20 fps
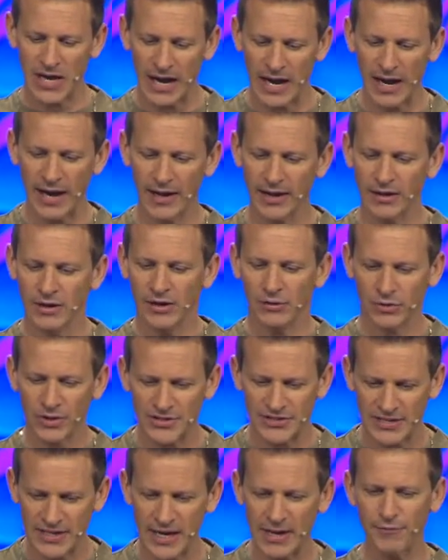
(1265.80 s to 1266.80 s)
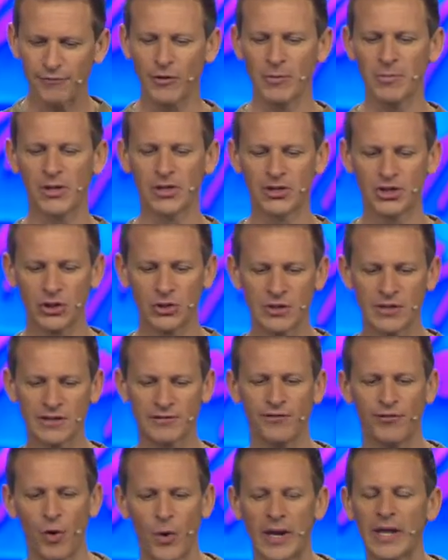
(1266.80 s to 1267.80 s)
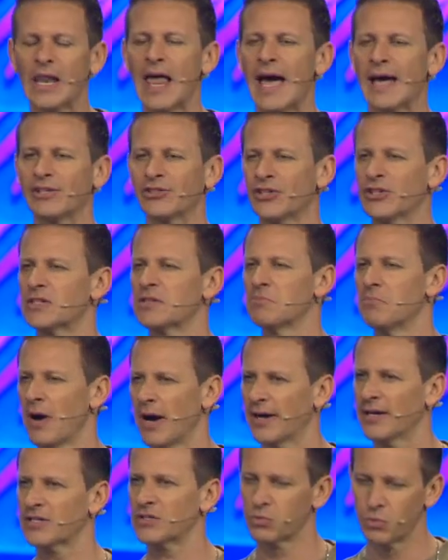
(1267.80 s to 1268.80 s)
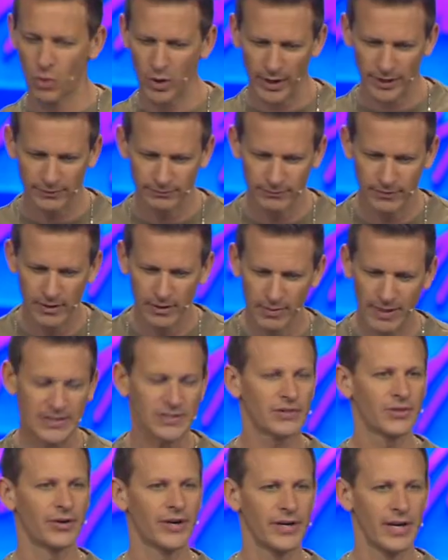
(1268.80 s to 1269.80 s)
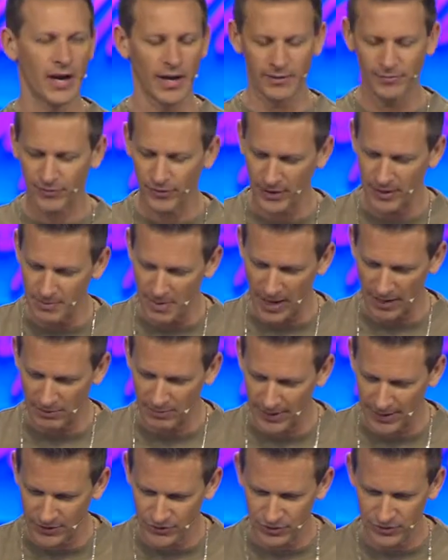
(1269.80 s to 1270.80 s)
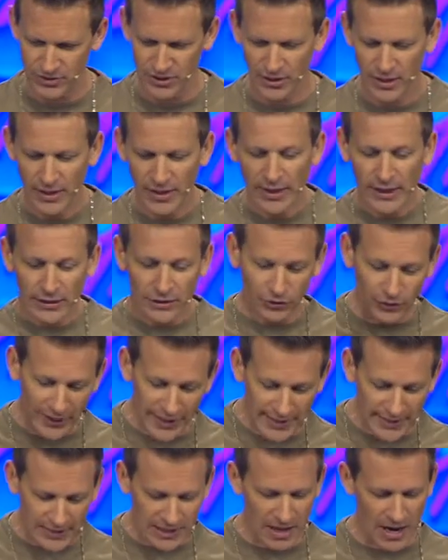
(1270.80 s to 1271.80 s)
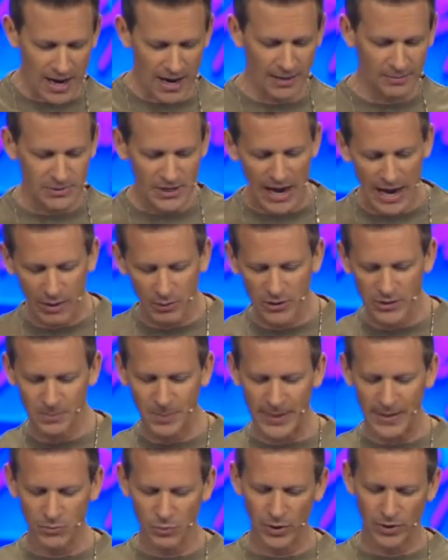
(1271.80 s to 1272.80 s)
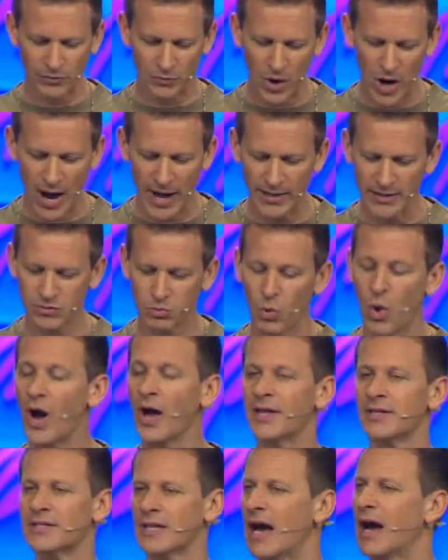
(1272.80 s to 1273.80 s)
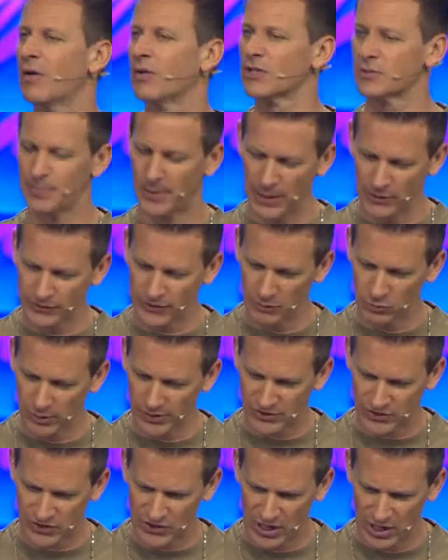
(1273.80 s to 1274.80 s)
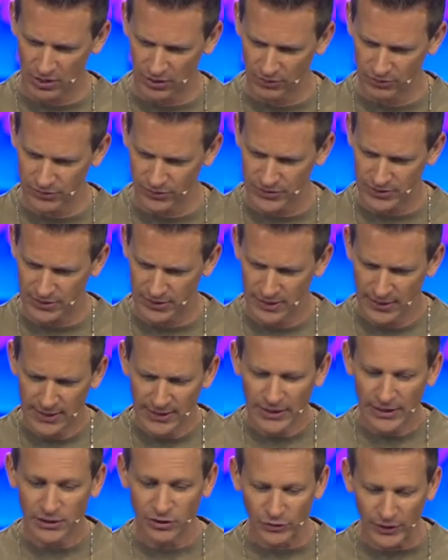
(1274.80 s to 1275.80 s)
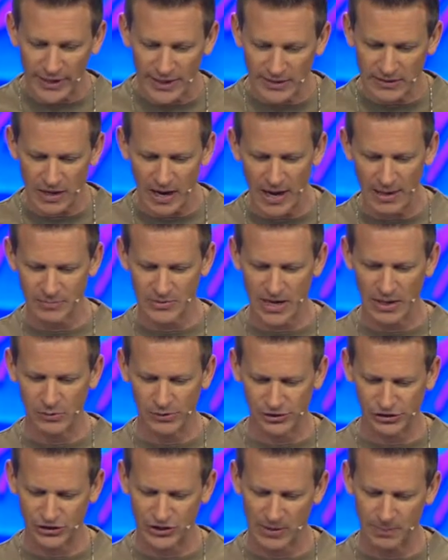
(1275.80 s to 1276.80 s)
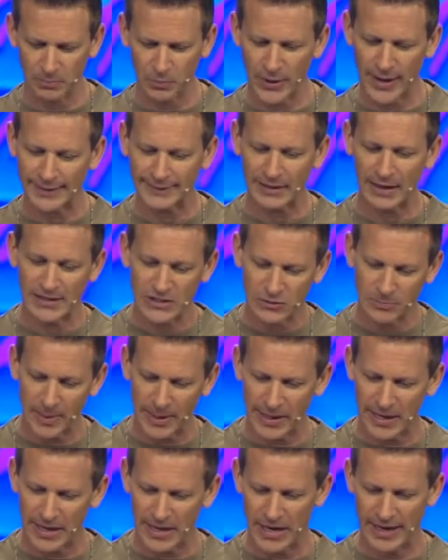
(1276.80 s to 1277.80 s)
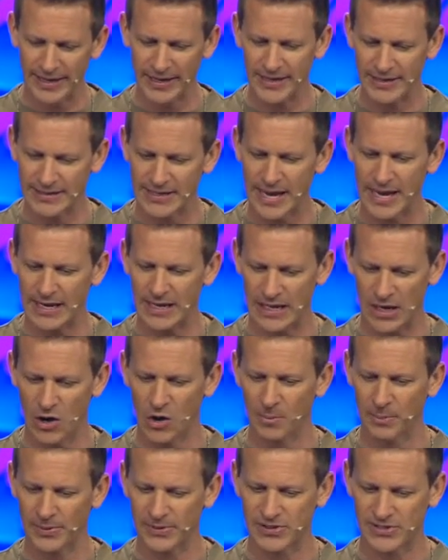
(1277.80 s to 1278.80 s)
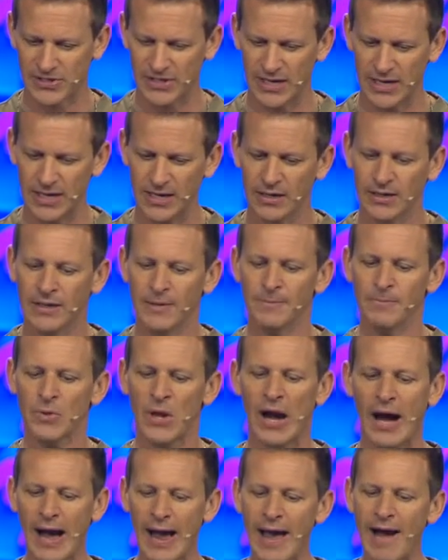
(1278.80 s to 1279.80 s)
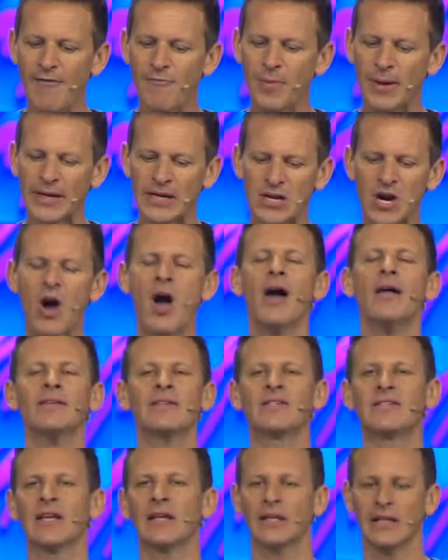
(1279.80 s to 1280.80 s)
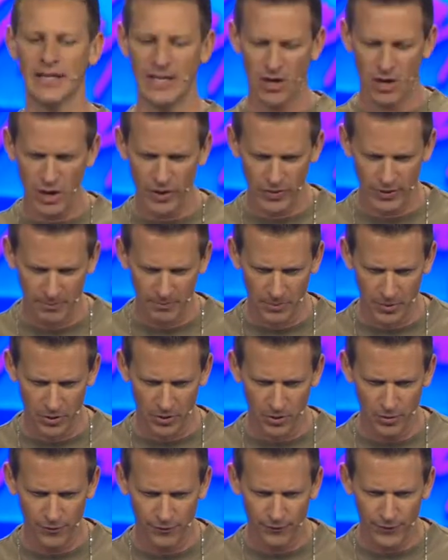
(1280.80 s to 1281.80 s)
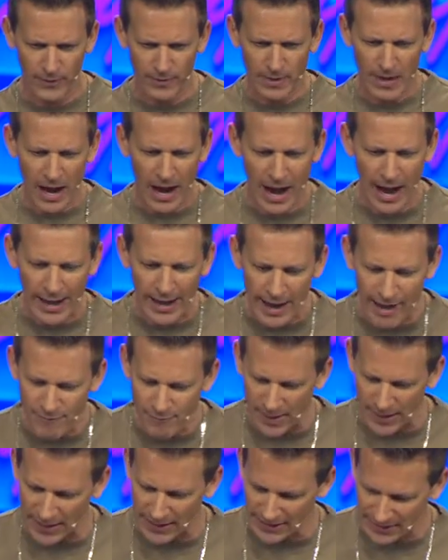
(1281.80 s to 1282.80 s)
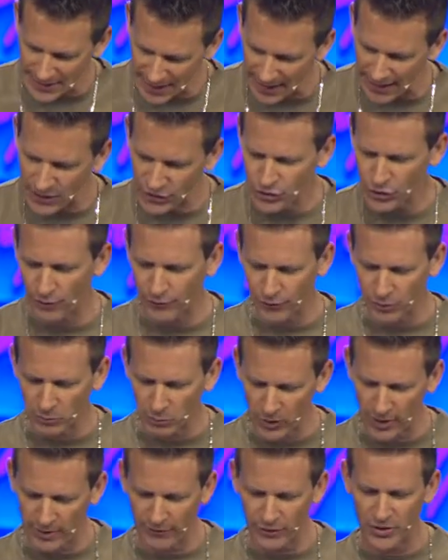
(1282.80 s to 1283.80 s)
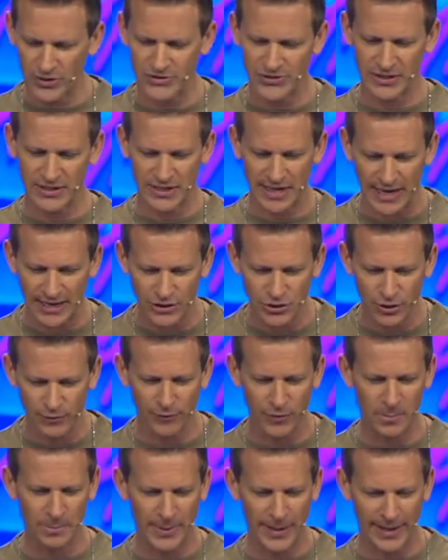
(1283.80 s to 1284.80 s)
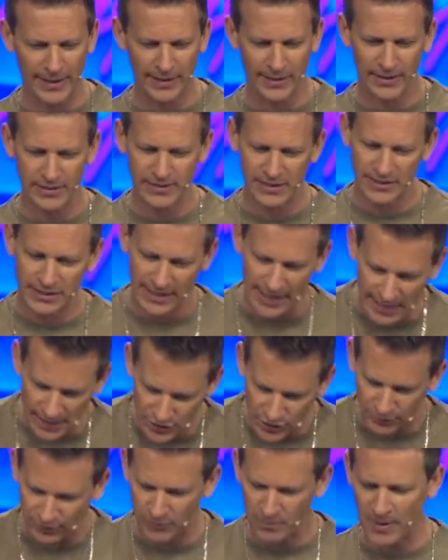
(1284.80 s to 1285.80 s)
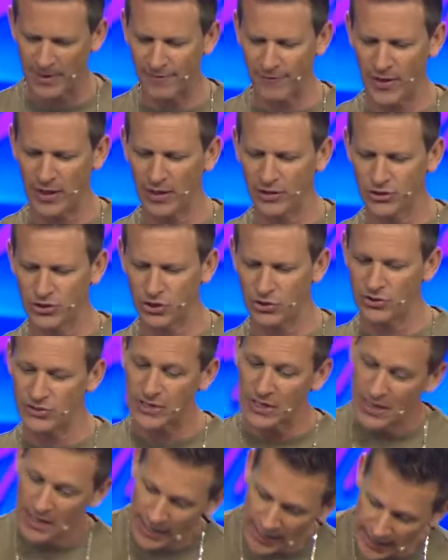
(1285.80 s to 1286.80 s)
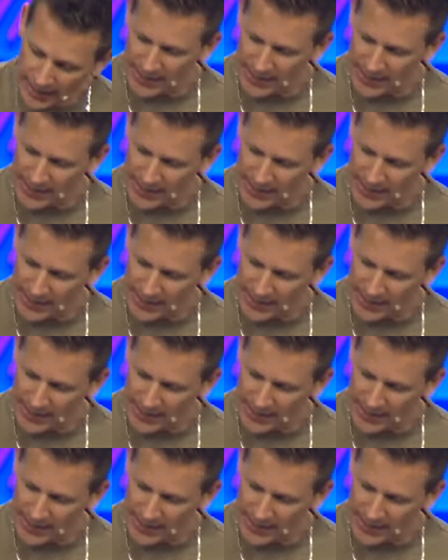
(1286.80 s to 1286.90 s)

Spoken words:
I received from the Jews 40 lashes minus one. That's 39 for any math majors. 3 times I was beaten with rods. 1 I was pelted with stones. 3 I was shipwrecked. I spent a night and a day in the open sea. I have been constantly on the move. I have been in danger from rivers, in danger from bandits, in danger from my fellow Jews, in